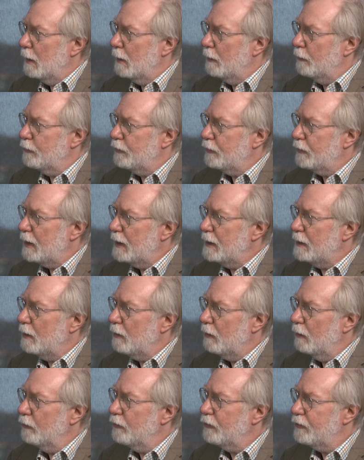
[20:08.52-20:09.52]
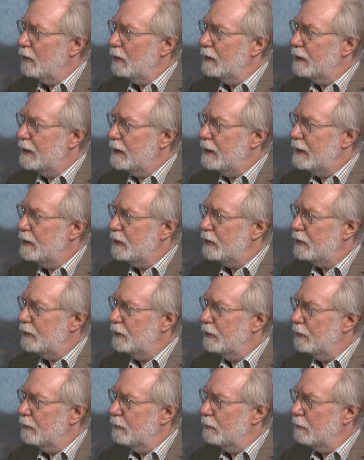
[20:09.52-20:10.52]
state
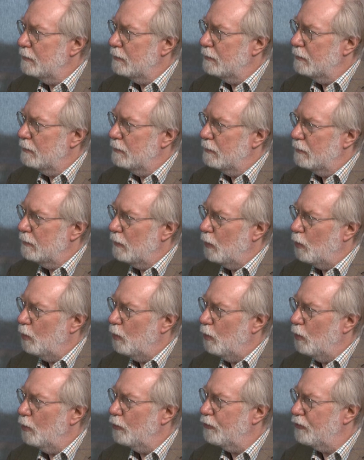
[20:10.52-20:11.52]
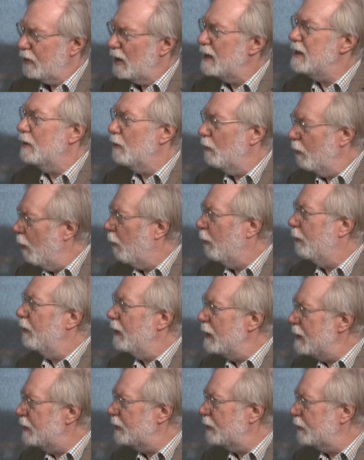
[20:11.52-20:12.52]
consolidation or state
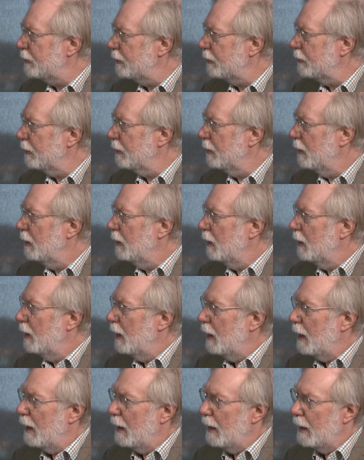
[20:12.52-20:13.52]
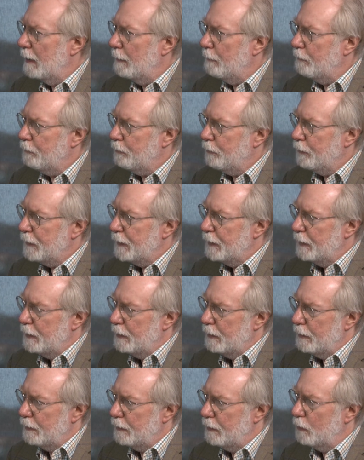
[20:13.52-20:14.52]
cooperation
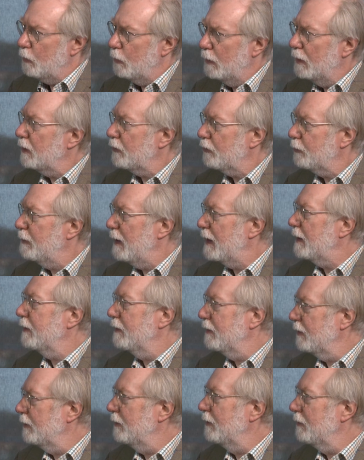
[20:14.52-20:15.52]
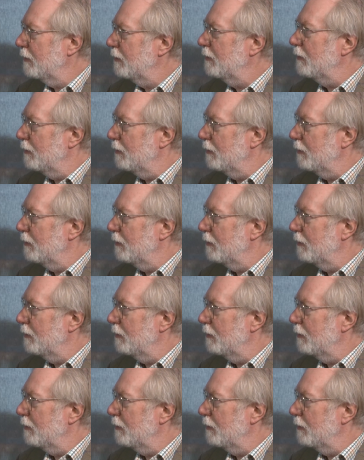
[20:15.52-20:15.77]
that works better than